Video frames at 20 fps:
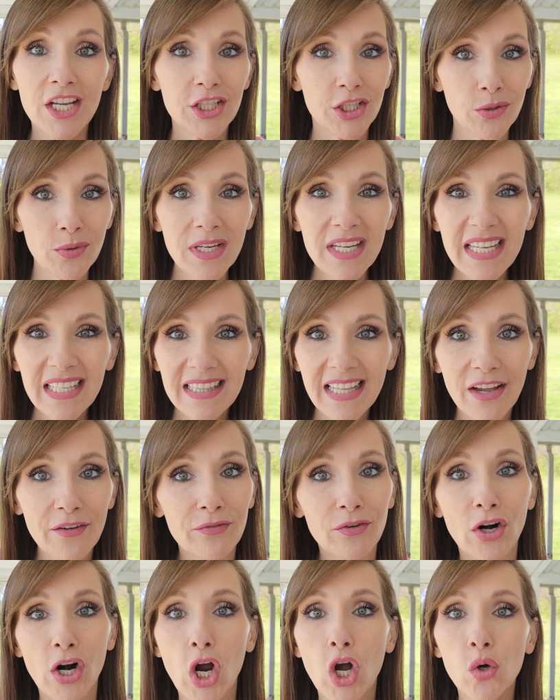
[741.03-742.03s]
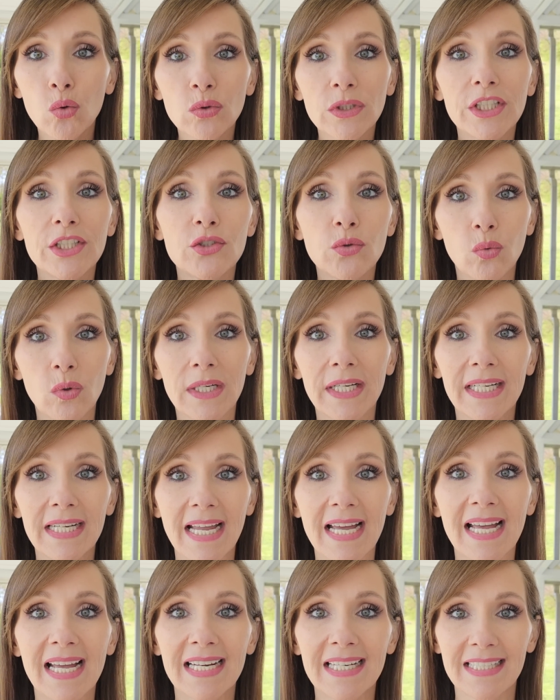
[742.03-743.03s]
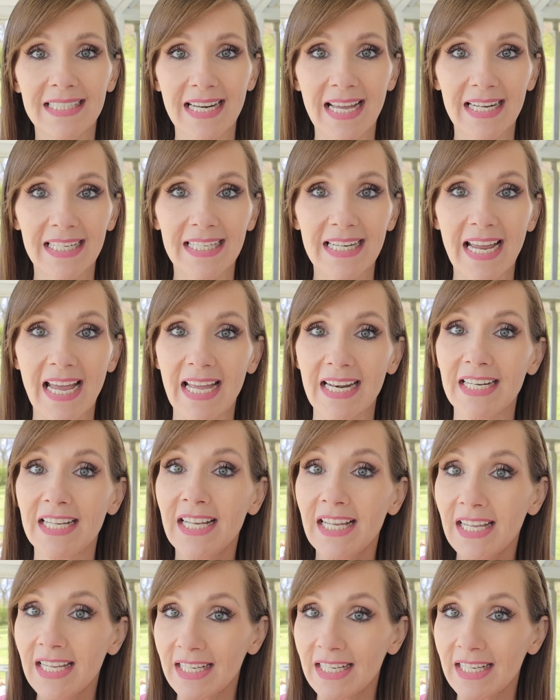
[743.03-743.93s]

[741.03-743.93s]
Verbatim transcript: you can get that for only $29.99.